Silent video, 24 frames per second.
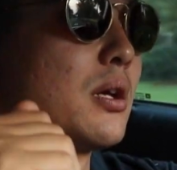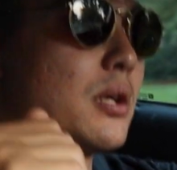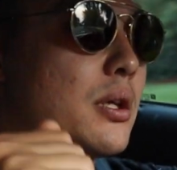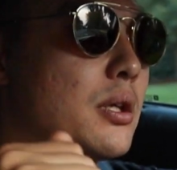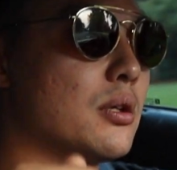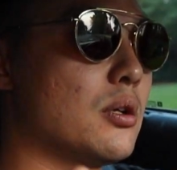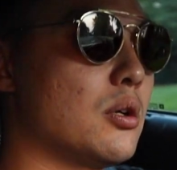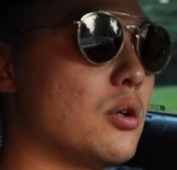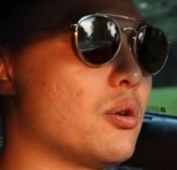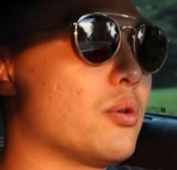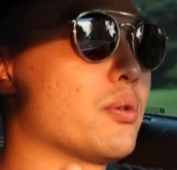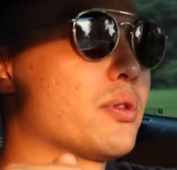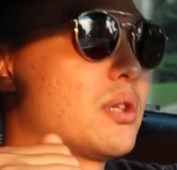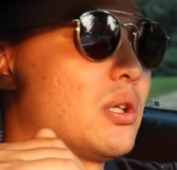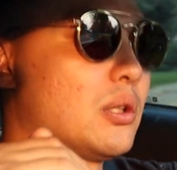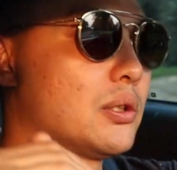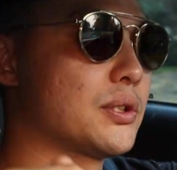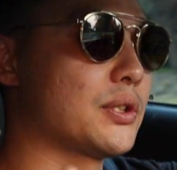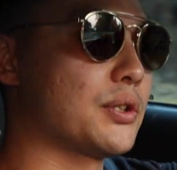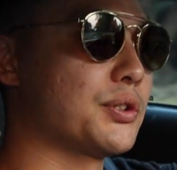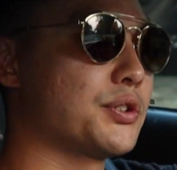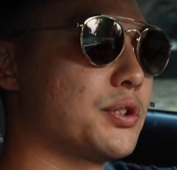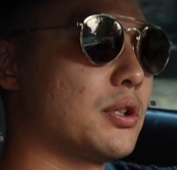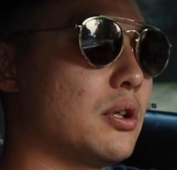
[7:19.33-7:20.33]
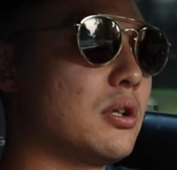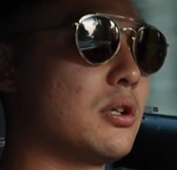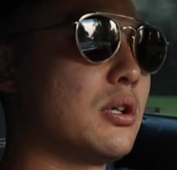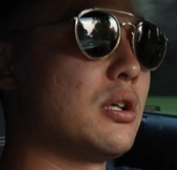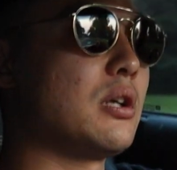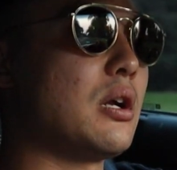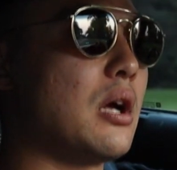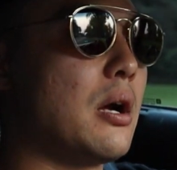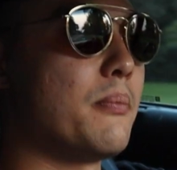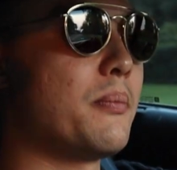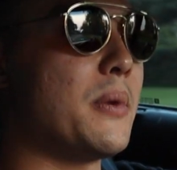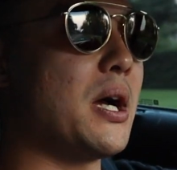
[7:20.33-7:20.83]
you know, there's a
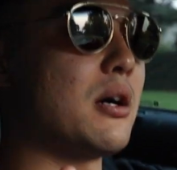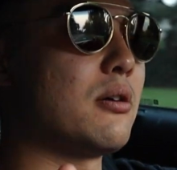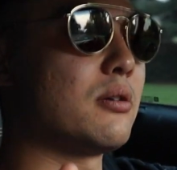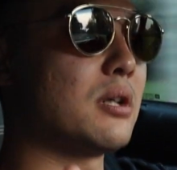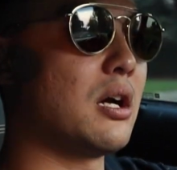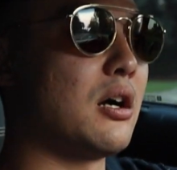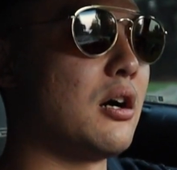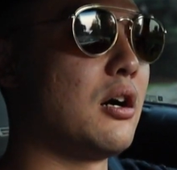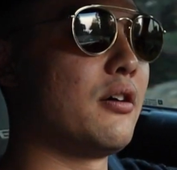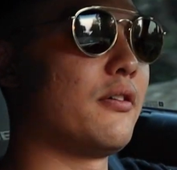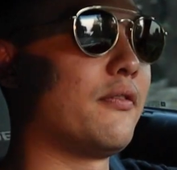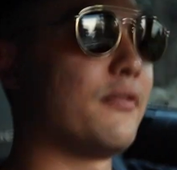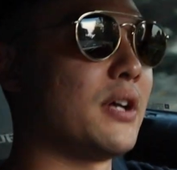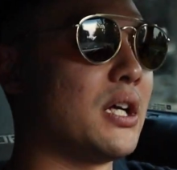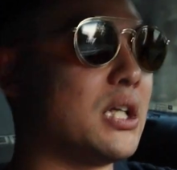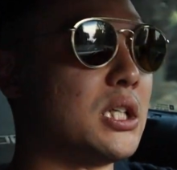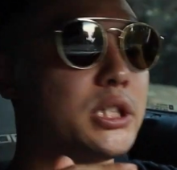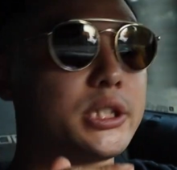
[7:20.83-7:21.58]
certain amount of